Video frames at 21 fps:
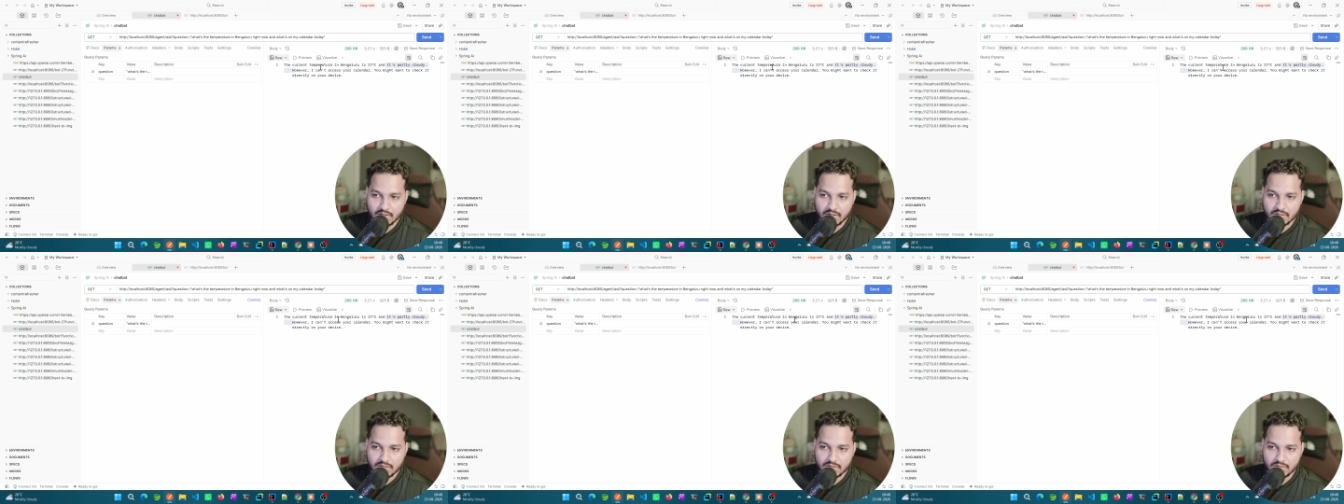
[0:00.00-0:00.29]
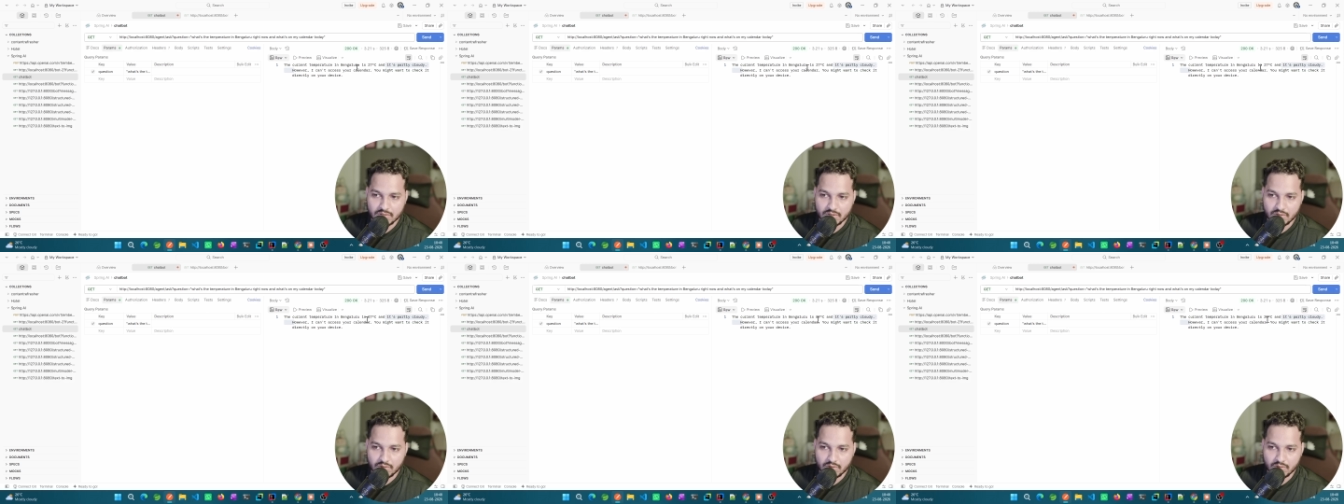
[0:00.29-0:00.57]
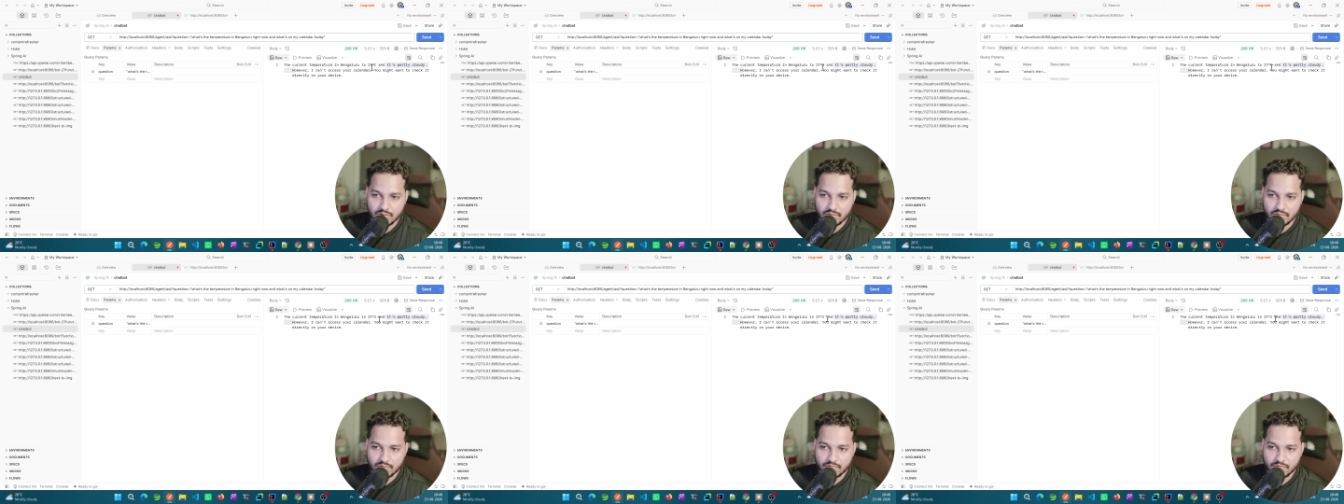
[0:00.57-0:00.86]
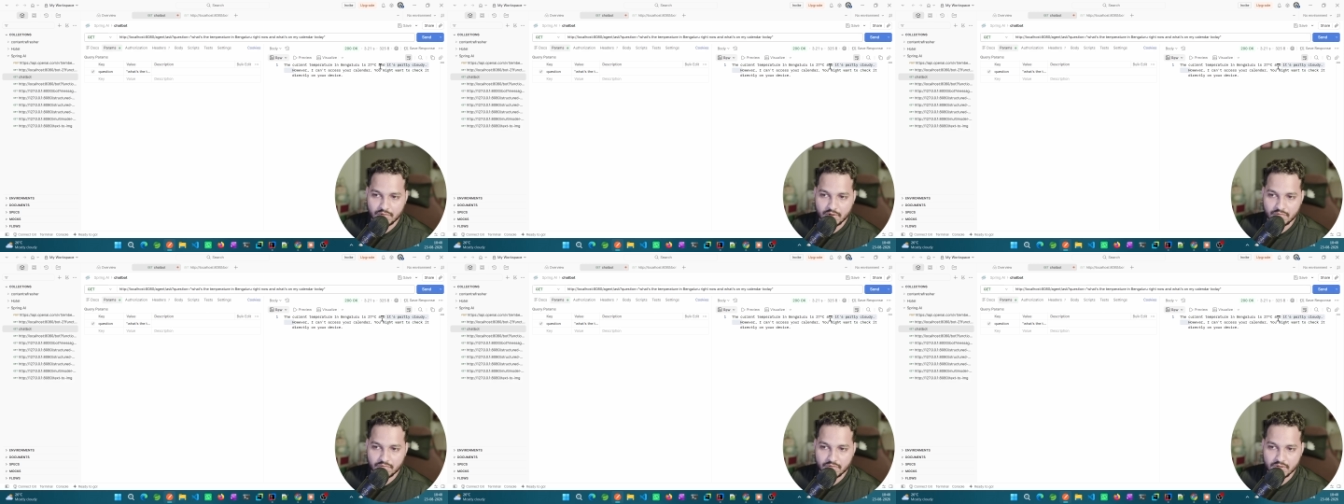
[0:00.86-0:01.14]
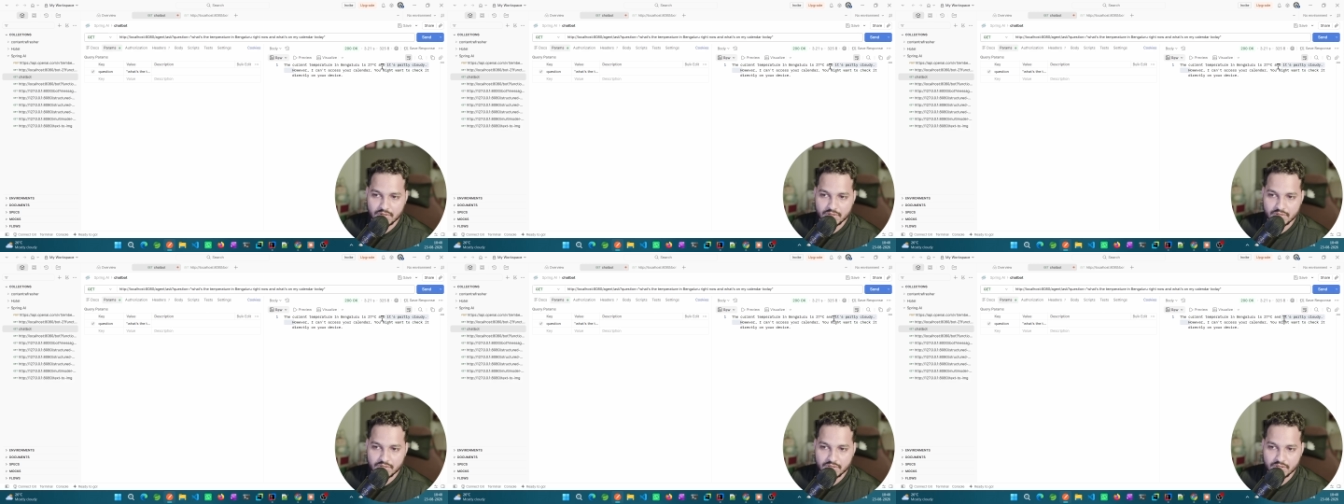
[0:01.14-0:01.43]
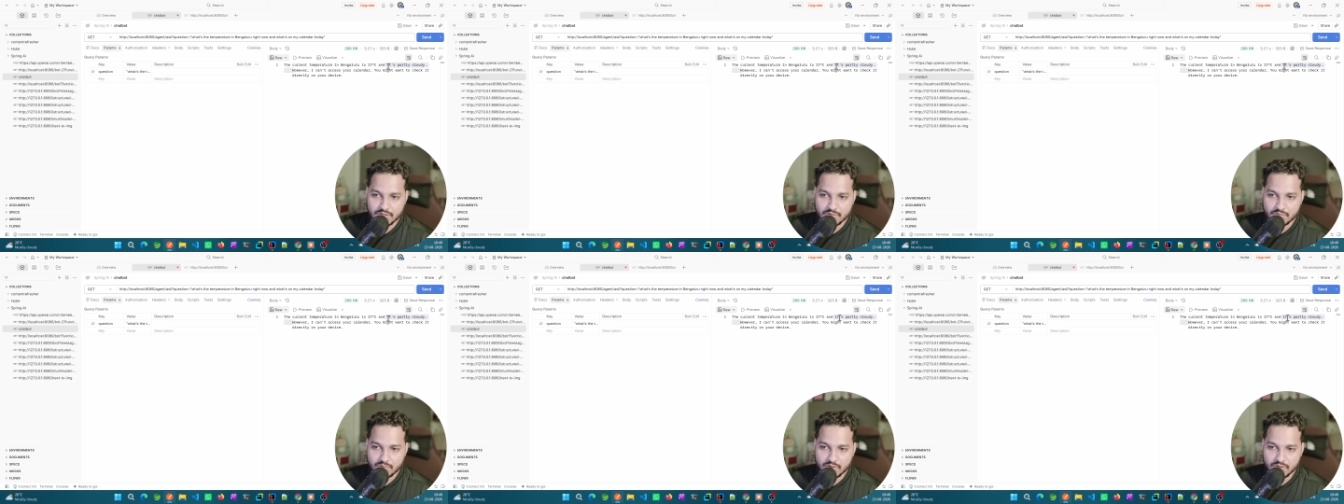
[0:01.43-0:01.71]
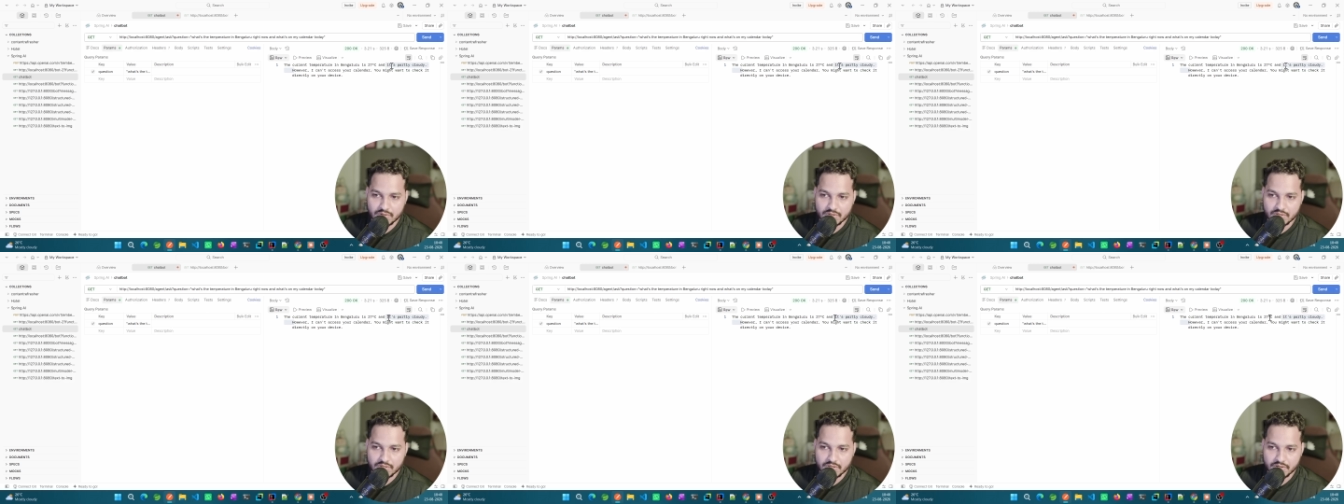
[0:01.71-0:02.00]
So for first
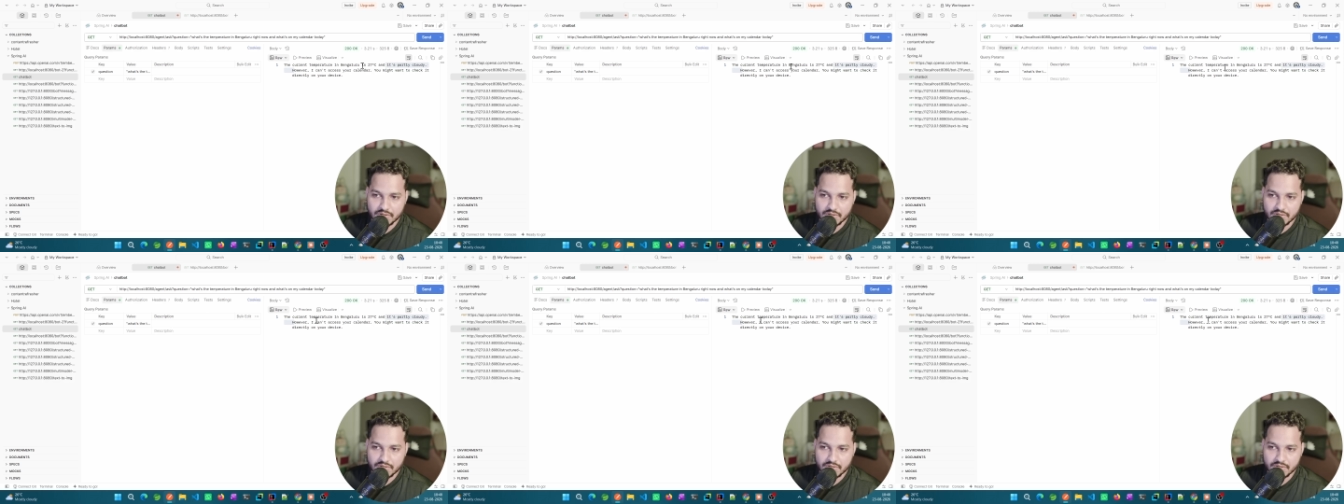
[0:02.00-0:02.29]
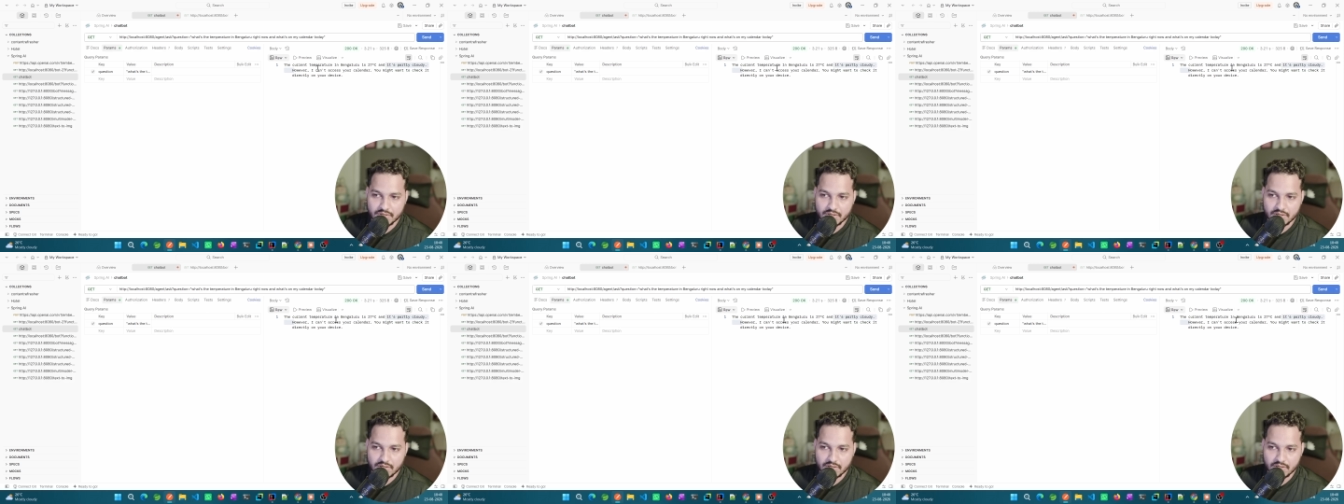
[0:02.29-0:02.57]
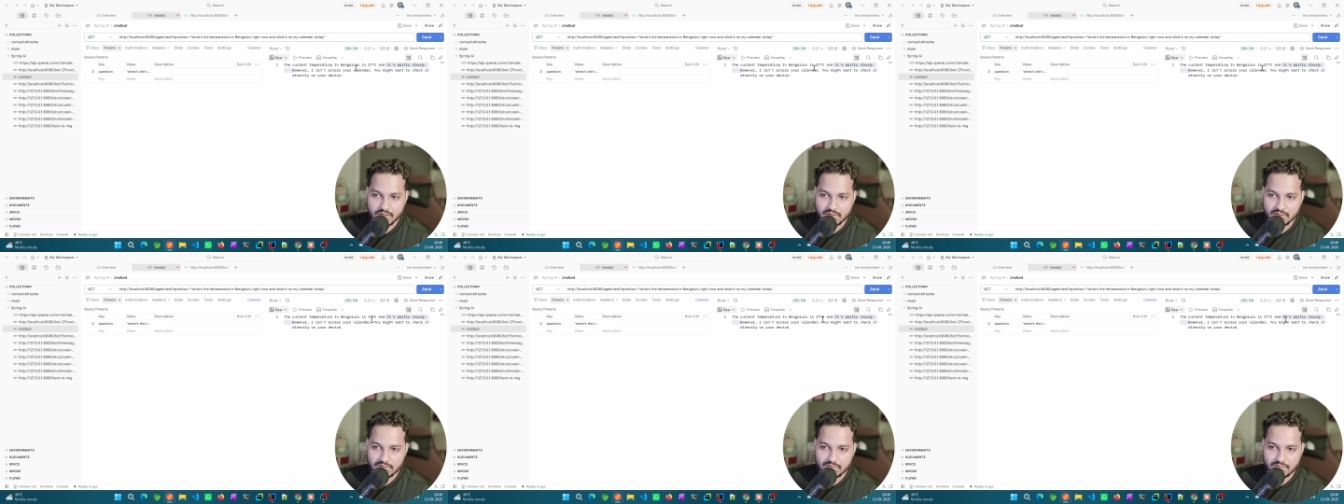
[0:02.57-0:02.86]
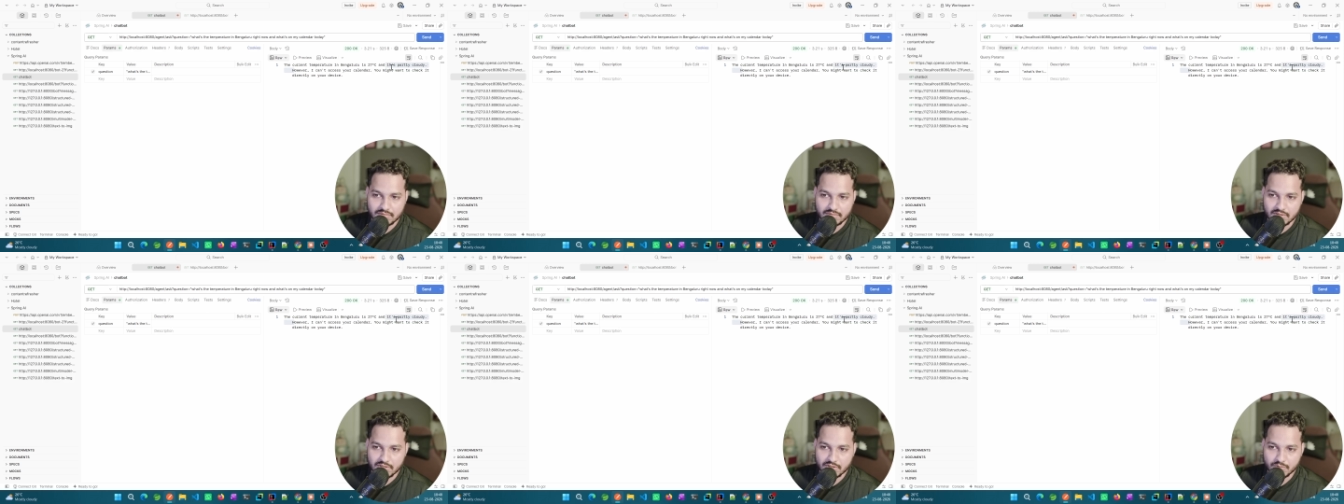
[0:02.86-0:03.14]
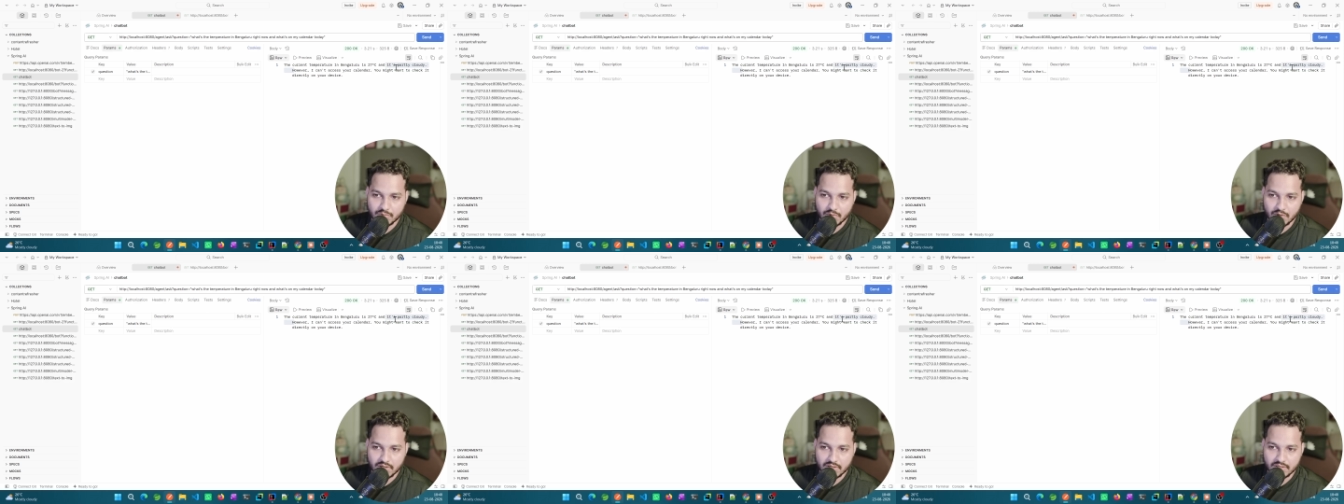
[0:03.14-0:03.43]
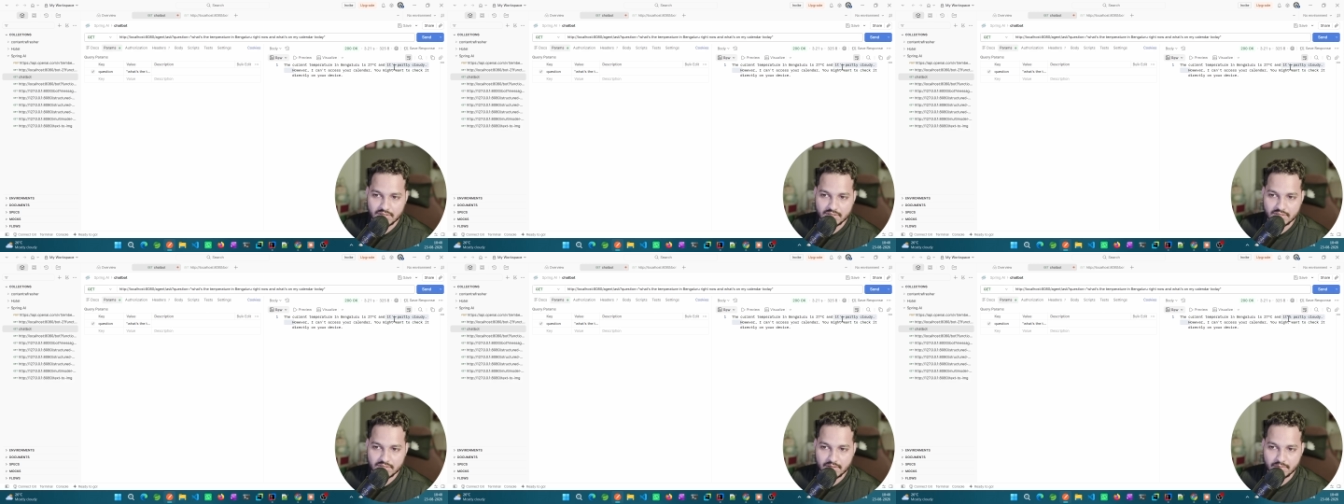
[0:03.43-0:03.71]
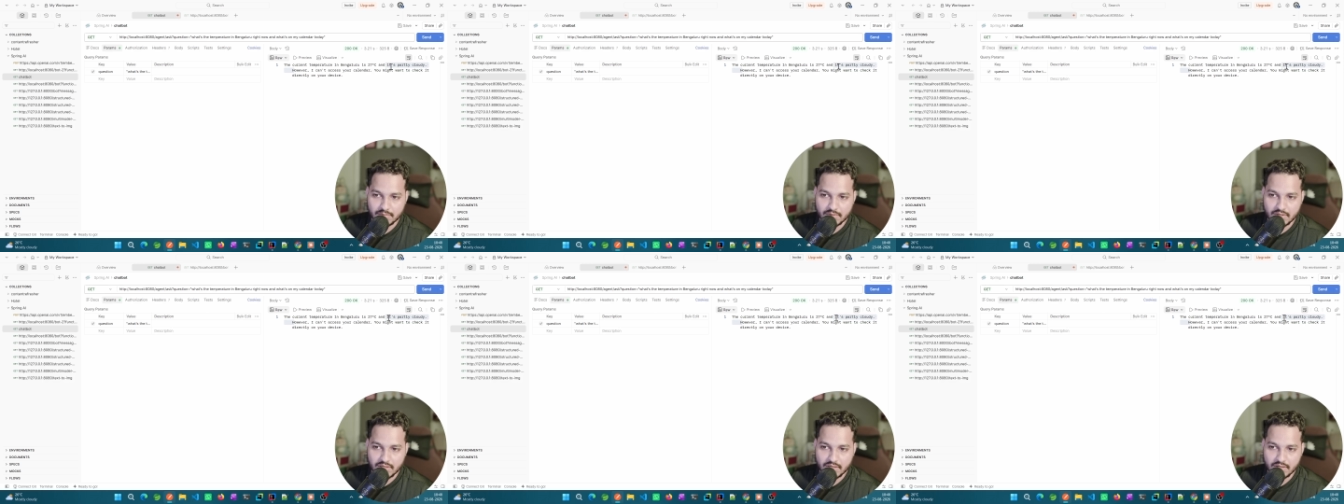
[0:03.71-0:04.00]
response, it responded to the
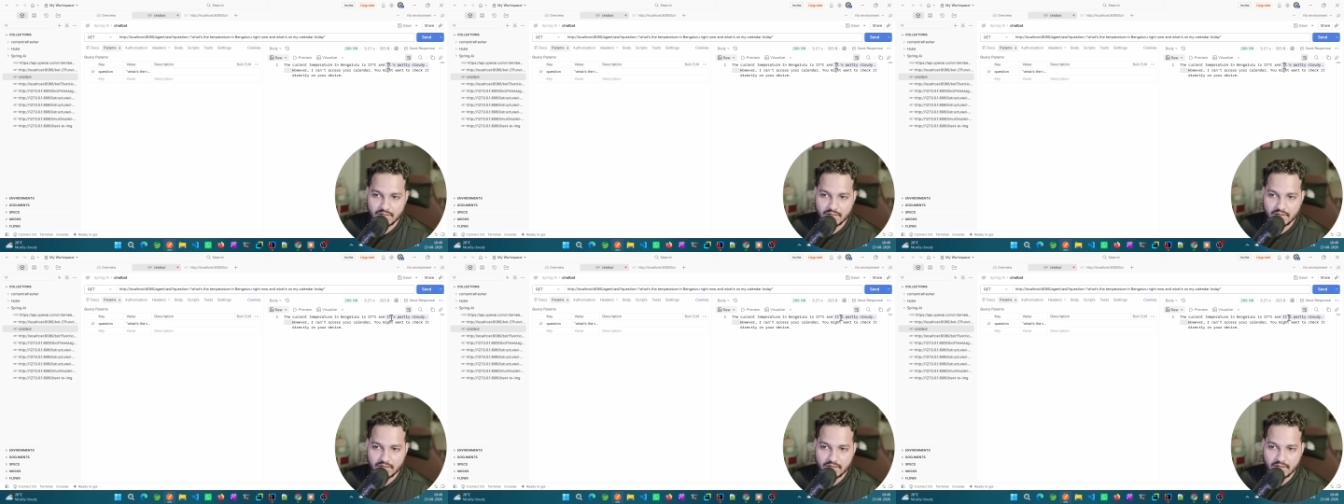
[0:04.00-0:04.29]
same thing,